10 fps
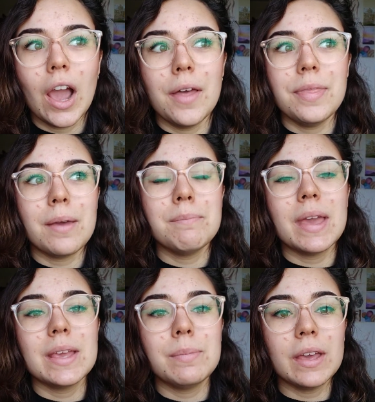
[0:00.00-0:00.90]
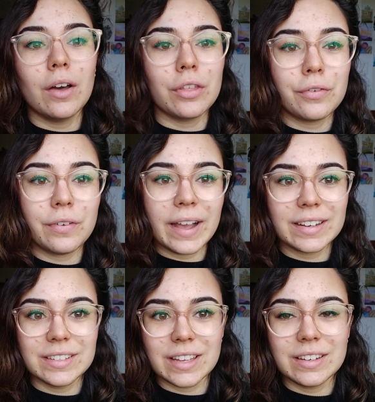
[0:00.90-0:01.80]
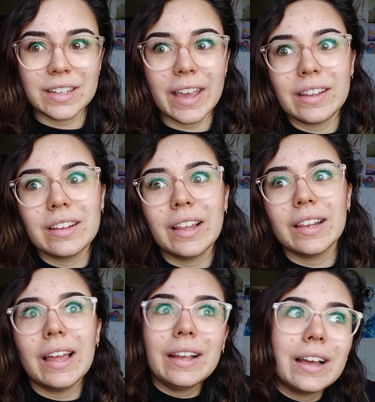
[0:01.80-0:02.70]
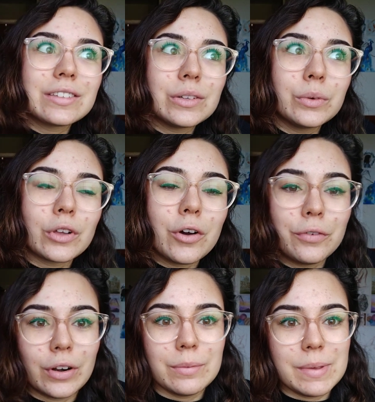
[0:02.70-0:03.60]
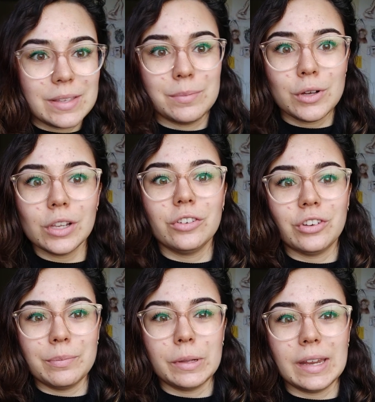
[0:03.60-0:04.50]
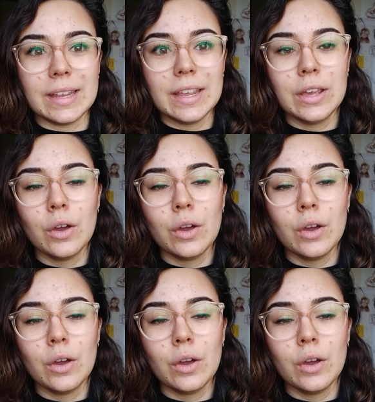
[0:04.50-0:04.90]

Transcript: And there may be other factors indicating, like Lancaster was offering me some scholarship money,